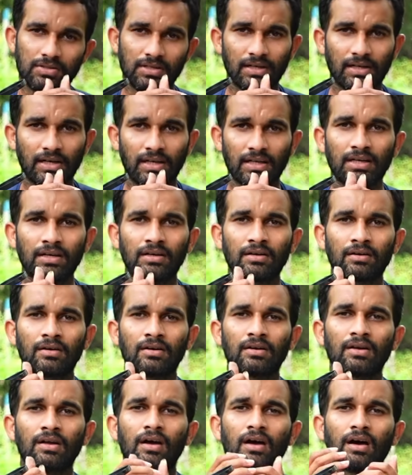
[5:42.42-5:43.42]
the trigger,
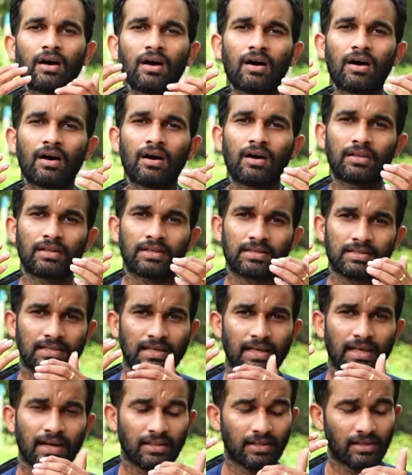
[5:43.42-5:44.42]
the
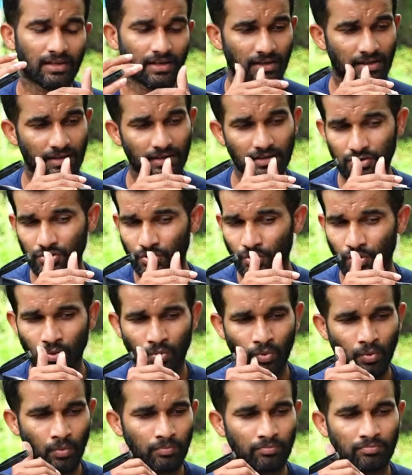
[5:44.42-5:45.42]
sear on the trigger,
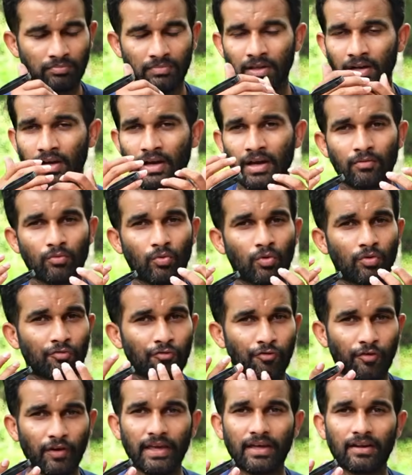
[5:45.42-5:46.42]
so the gun won't
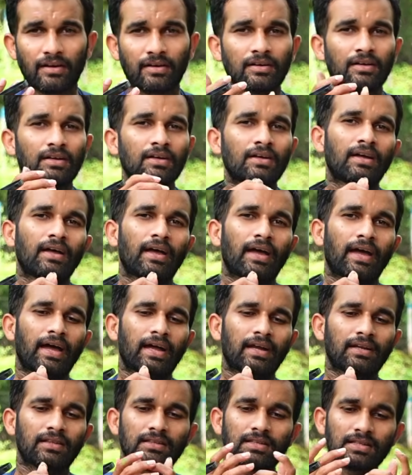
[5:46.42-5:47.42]
fire.
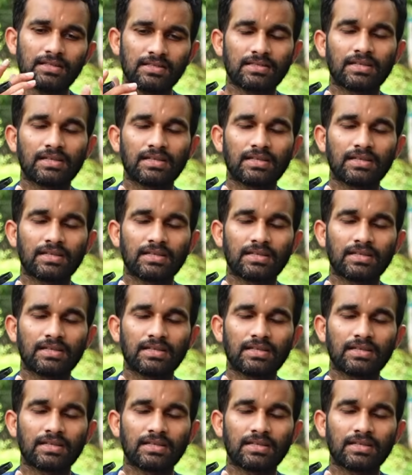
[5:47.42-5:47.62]
And this